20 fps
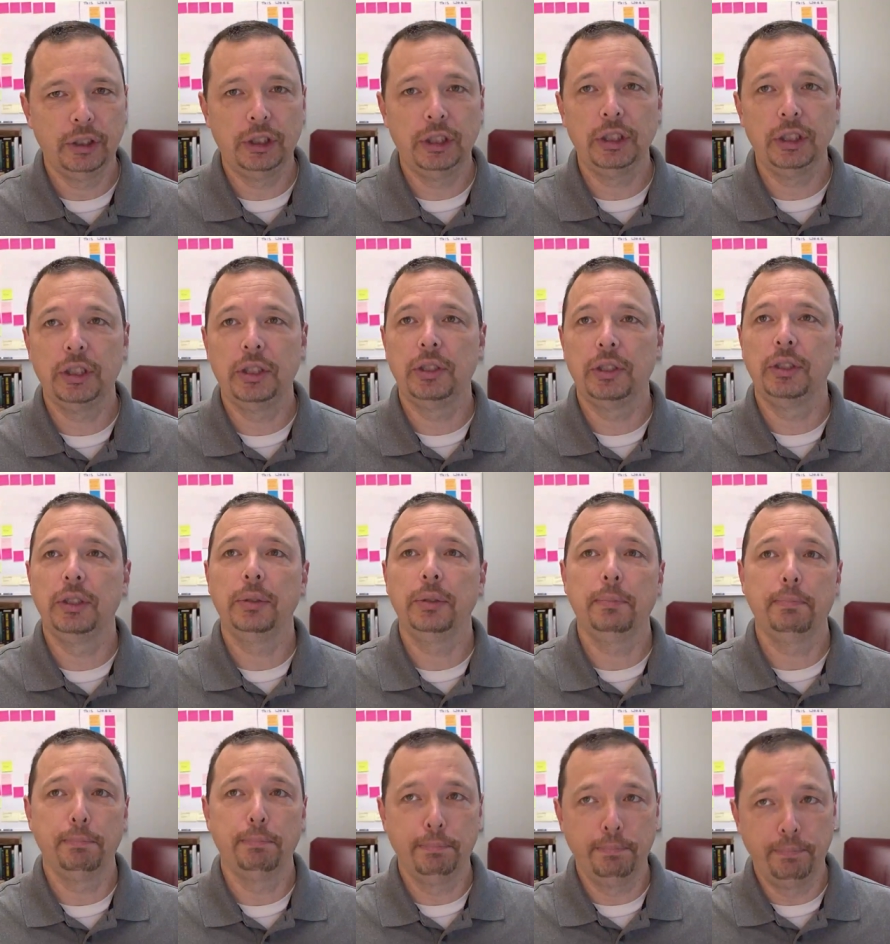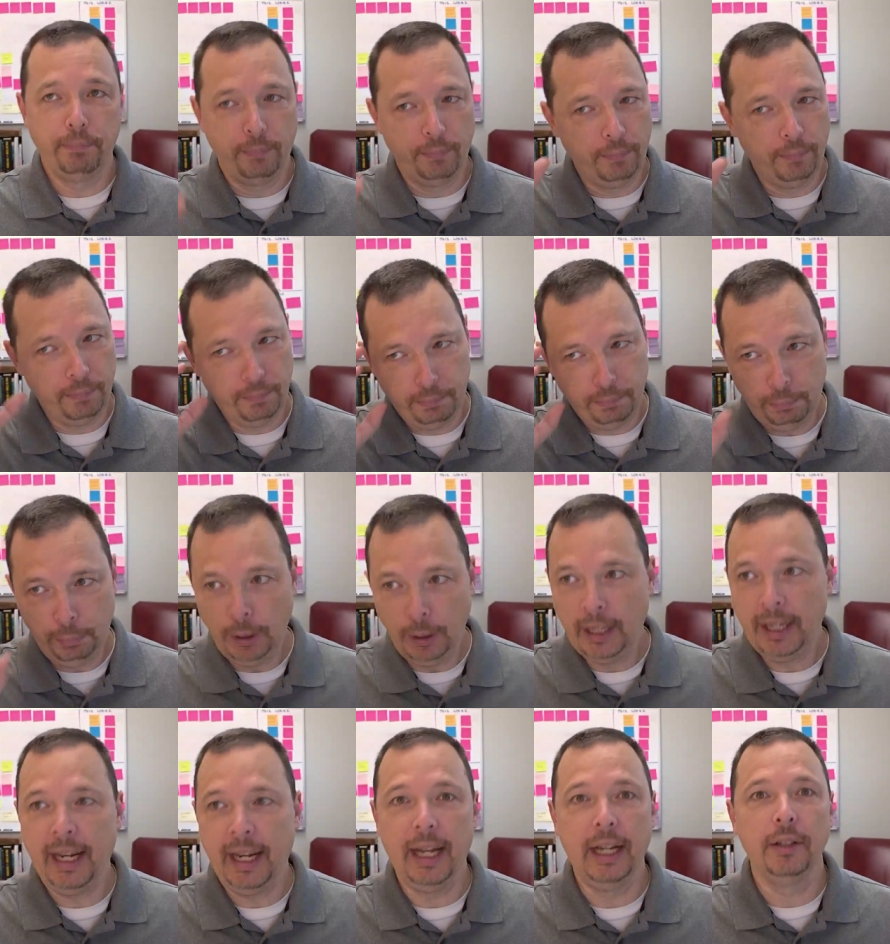just
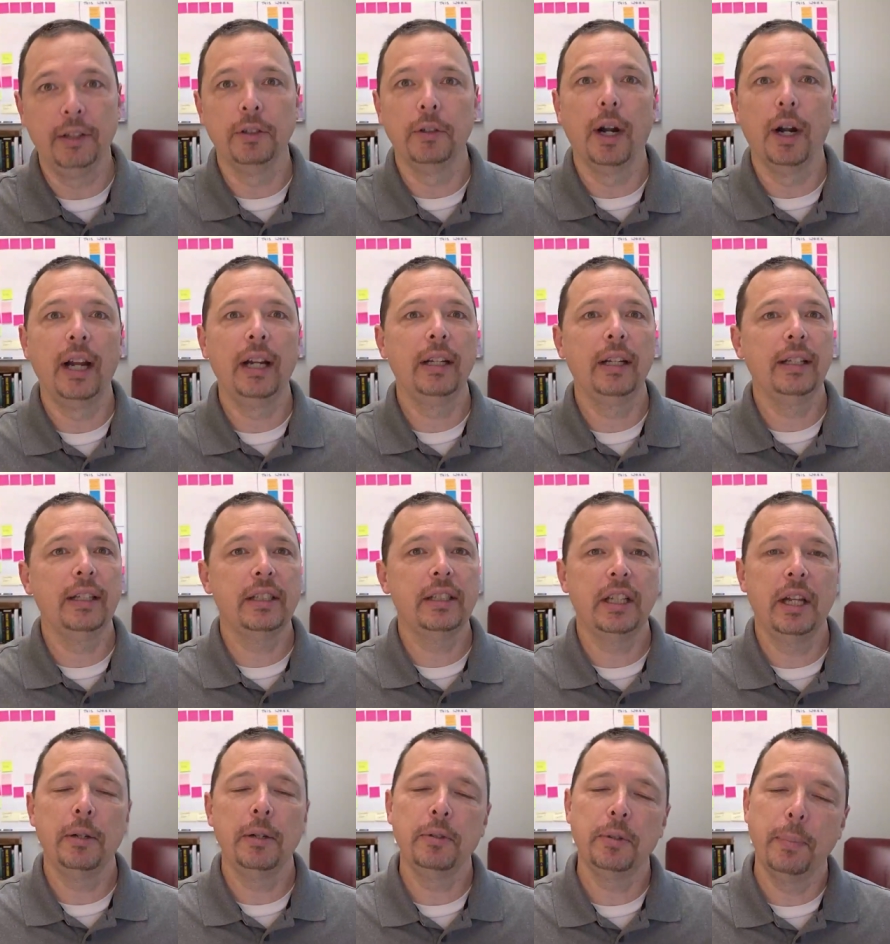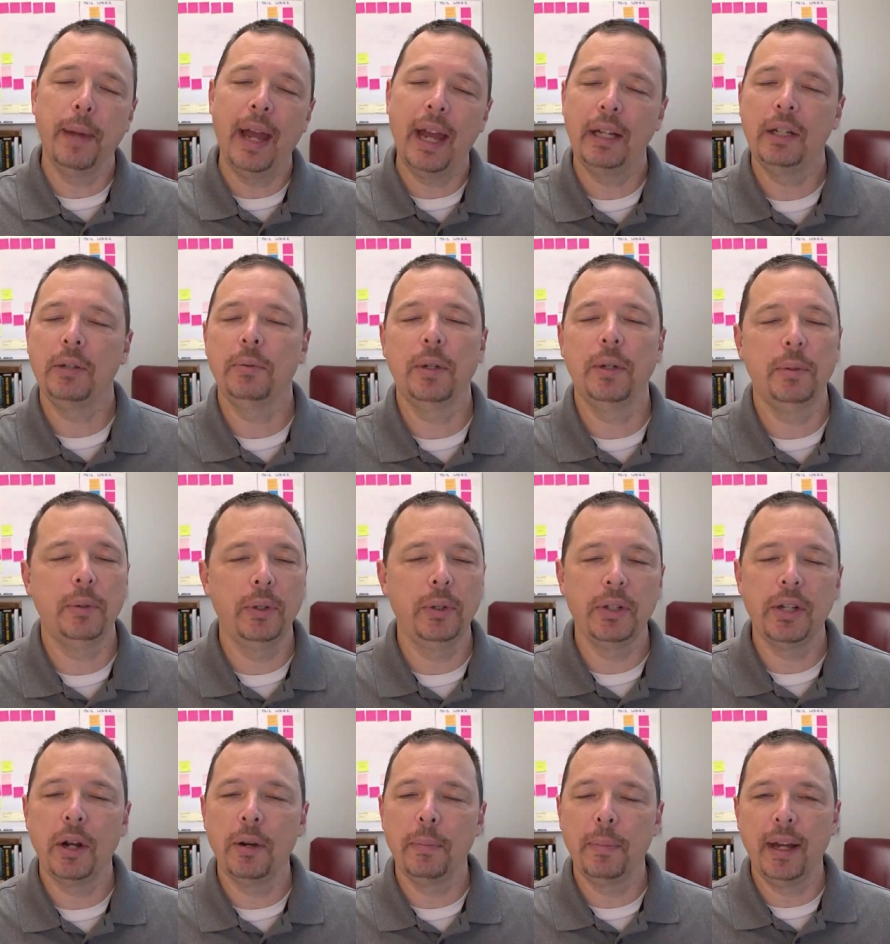plan, right? This goes back to what we
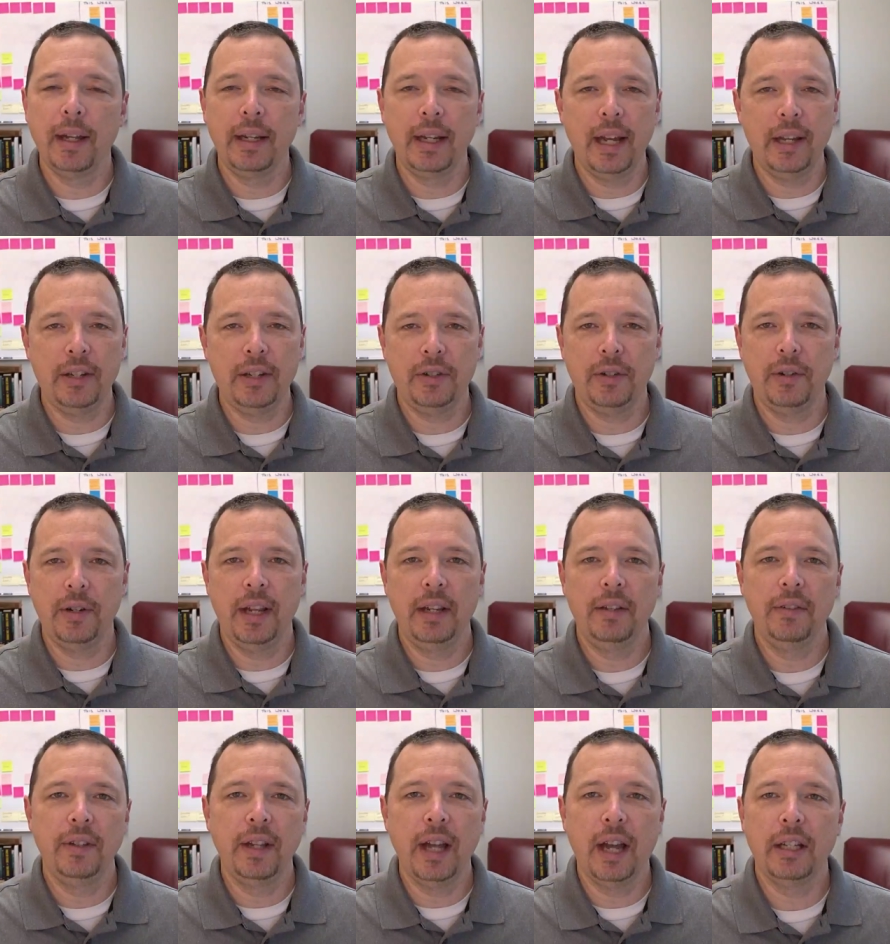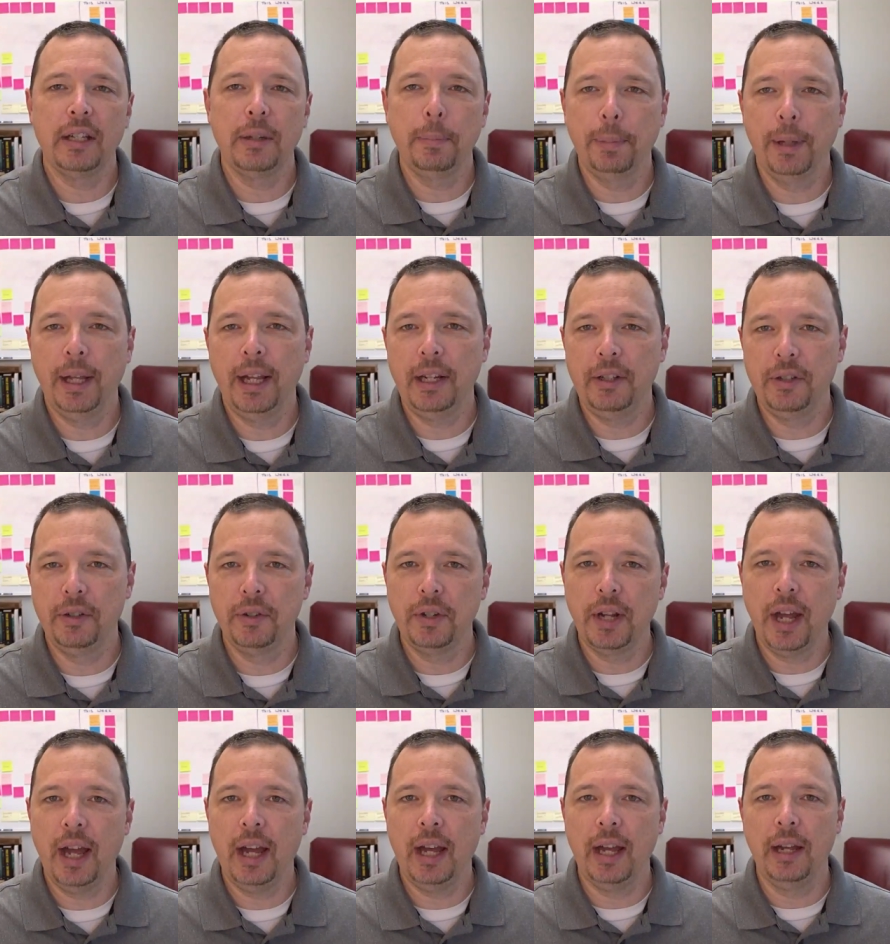were talking about yesterday. You've got to plan your
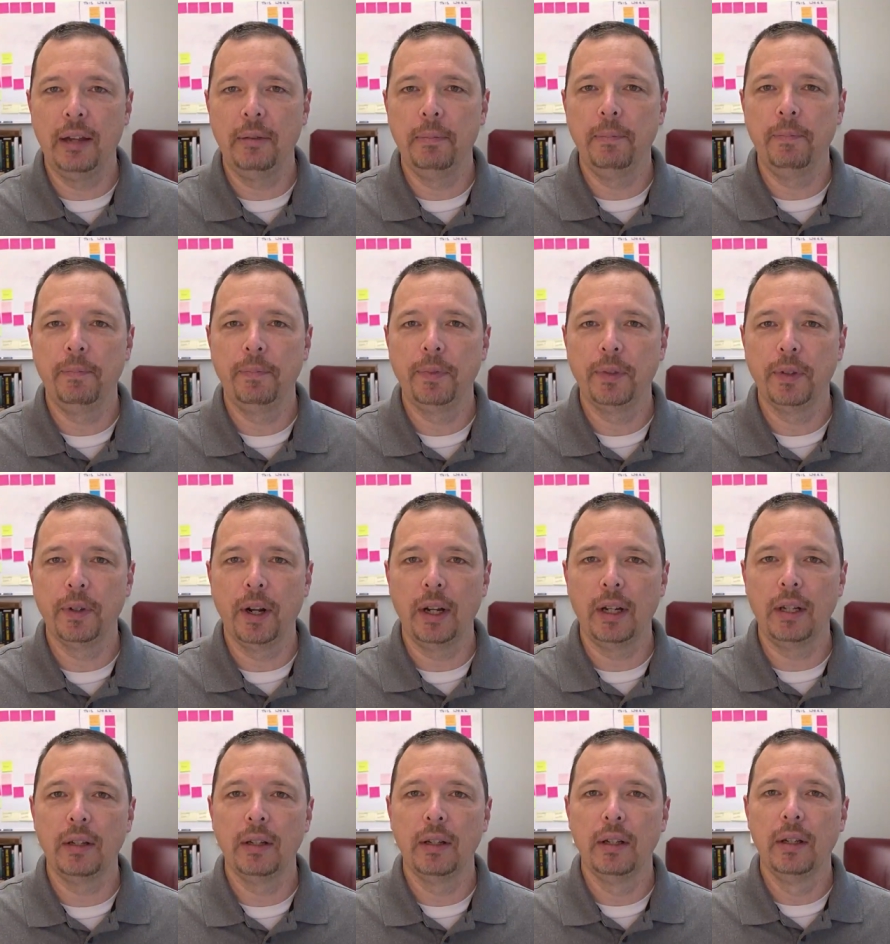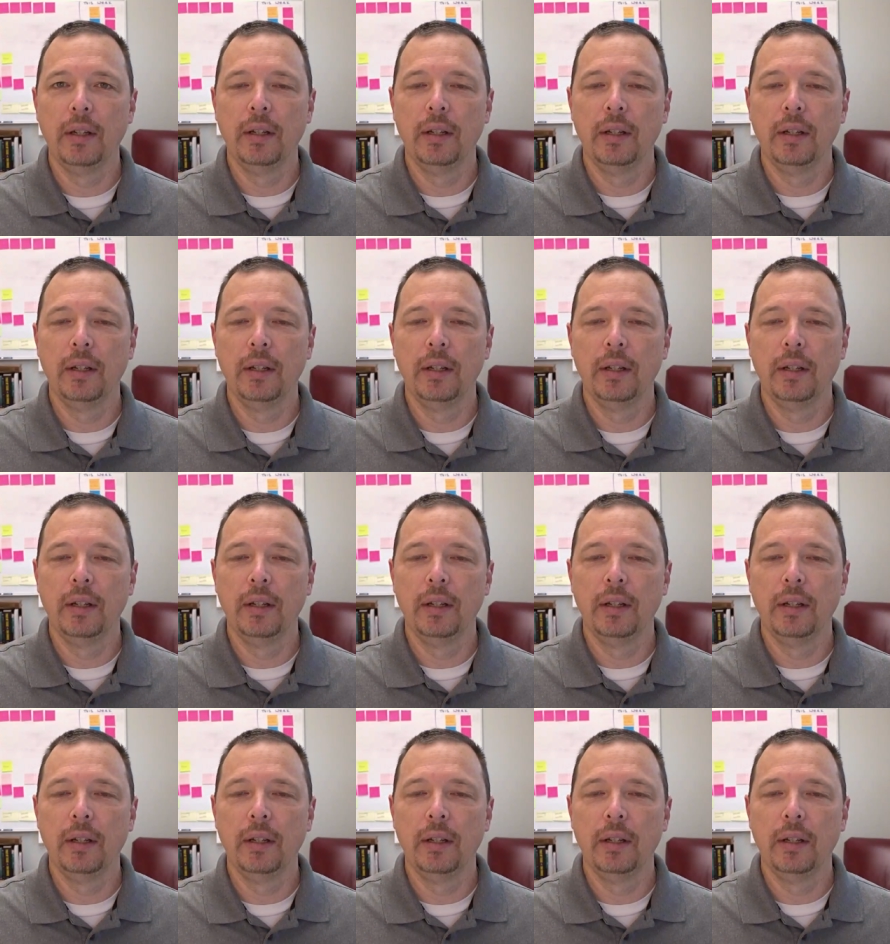time, right?